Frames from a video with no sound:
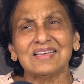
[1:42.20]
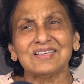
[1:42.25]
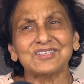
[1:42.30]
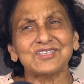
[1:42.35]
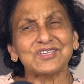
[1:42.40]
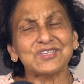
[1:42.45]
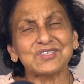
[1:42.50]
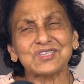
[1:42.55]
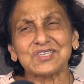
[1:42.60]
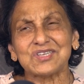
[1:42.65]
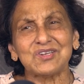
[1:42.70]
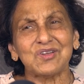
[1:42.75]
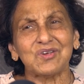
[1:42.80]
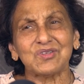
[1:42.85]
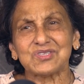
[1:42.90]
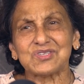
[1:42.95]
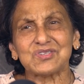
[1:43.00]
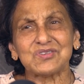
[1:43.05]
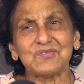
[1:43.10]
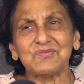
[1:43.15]
just
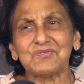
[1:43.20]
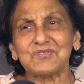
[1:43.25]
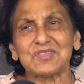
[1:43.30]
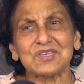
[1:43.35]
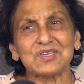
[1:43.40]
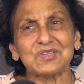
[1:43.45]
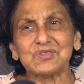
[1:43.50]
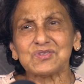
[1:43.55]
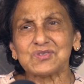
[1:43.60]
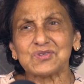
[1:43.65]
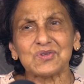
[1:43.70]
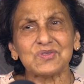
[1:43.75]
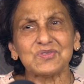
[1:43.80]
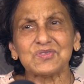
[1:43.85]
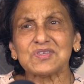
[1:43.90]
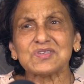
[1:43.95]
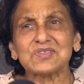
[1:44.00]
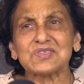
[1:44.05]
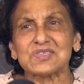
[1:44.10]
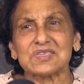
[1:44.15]
lots of things on
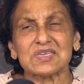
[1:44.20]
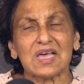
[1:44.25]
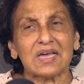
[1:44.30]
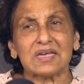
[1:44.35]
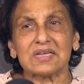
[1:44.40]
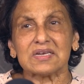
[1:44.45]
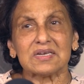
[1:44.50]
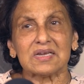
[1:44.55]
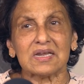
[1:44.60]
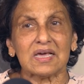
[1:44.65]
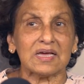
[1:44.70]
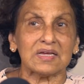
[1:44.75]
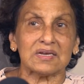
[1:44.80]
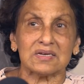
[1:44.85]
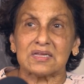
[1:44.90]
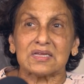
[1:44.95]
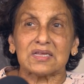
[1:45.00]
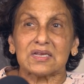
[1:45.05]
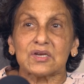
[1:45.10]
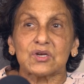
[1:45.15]
the
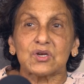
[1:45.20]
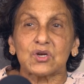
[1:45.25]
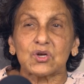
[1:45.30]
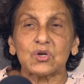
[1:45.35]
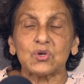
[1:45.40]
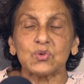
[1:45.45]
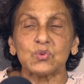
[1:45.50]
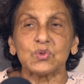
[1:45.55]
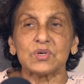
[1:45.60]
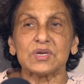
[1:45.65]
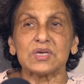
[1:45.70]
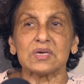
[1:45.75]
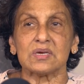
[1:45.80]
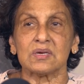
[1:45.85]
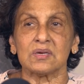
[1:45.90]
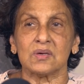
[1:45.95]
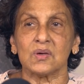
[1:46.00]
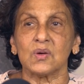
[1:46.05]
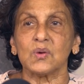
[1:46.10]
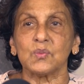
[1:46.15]
sideline,
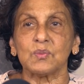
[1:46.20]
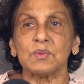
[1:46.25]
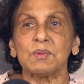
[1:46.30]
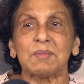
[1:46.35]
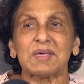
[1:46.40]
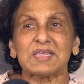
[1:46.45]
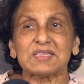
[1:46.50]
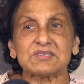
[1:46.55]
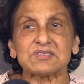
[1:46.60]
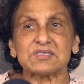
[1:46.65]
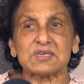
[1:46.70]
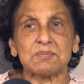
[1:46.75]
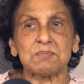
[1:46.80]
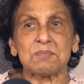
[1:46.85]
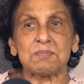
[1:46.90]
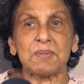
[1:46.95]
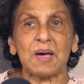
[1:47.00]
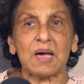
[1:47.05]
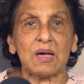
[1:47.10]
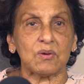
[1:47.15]
including women's
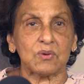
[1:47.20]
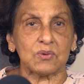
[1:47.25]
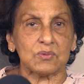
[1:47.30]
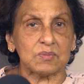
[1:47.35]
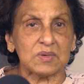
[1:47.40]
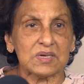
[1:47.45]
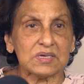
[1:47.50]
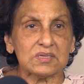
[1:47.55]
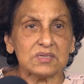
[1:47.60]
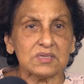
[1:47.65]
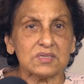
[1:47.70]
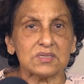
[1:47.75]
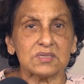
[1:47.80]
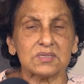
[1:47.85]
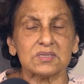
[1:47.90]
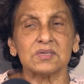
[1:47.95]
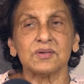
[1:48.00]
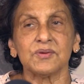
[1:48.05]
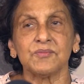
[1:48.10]
empowerment,